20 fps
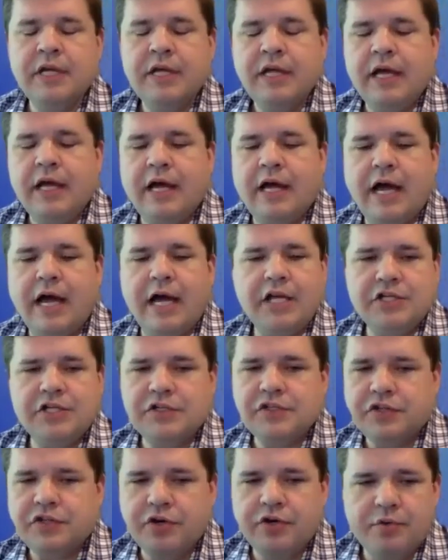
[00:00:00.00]
Uh, I
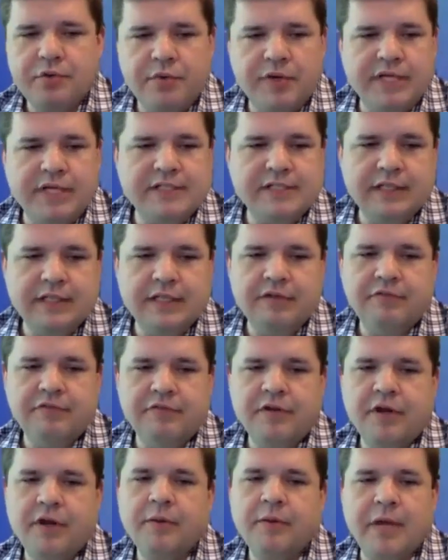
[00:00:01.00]
just heard recently
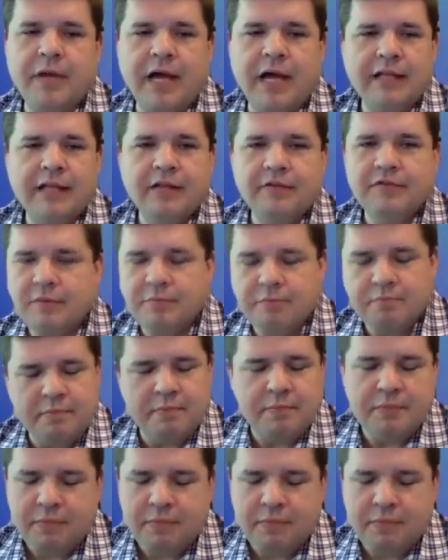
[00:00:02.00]
from, I live in